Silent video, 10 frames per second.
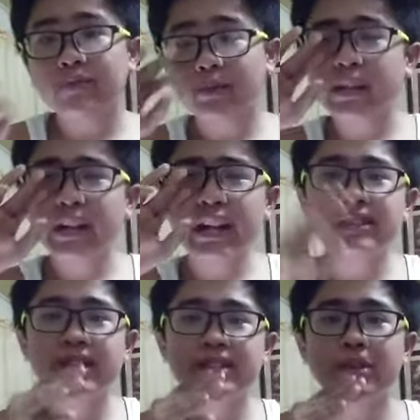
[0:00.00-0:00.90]
from
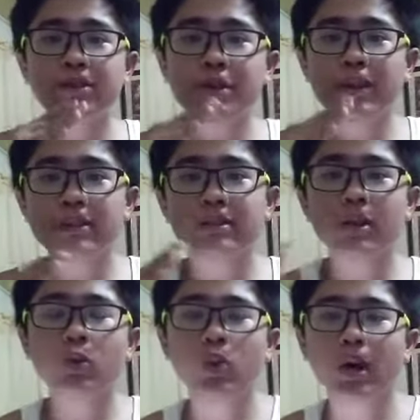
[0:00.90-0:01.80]
1996 to
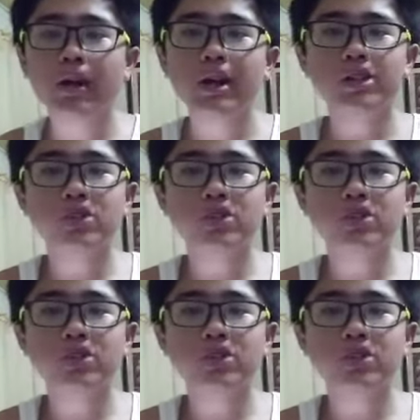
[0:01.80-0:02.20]
2001,